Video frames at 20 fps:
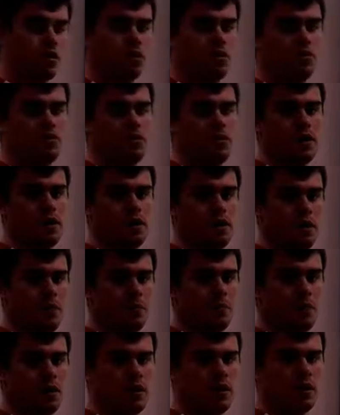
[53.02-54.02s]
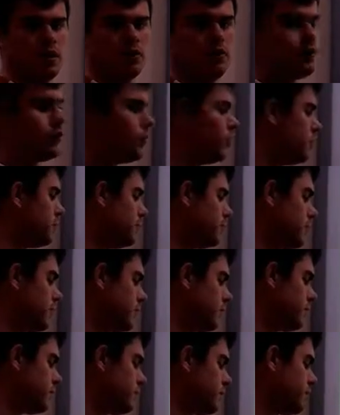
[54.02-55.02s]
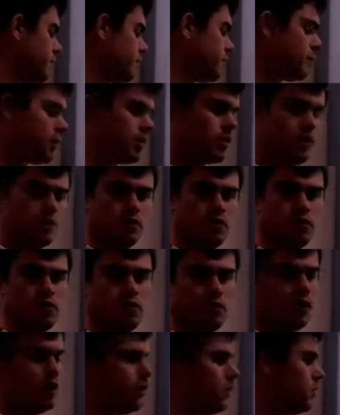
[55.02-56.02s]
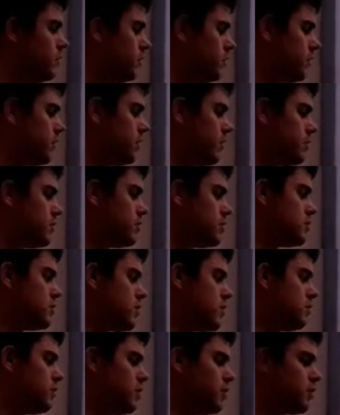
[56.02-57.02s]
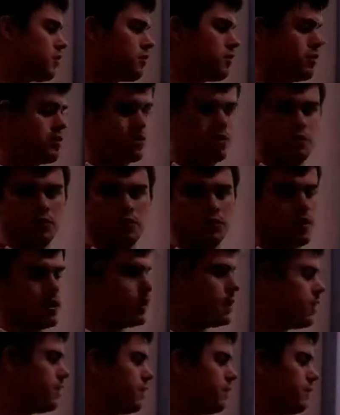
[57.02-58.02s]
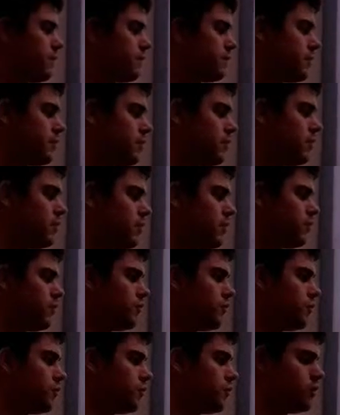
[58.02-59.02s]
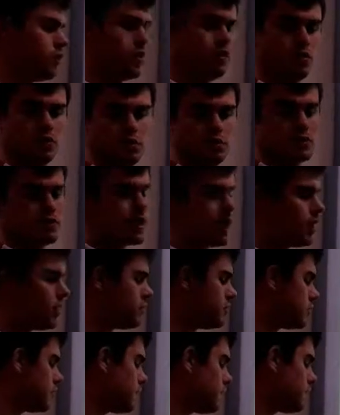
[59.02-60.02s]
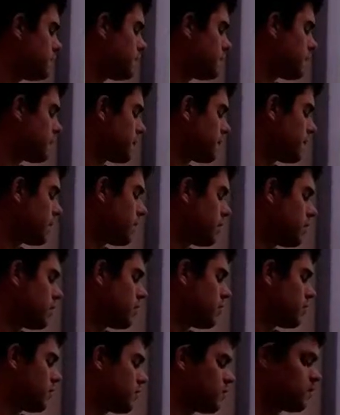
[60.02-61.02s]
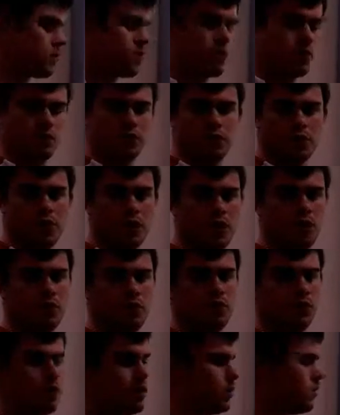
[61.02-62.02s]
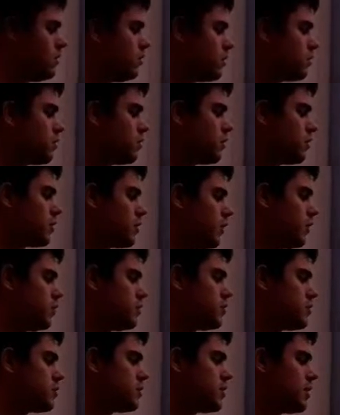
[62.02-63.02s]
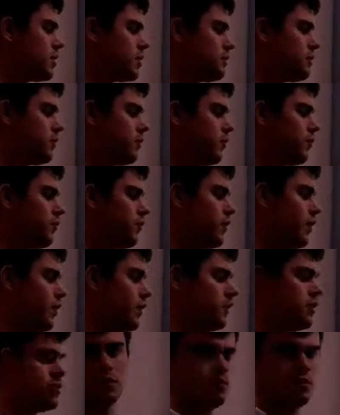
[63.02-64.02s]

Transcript: 3. Apply the formula. 4. Determine the critical value for your test. 5. Conclude your test by failing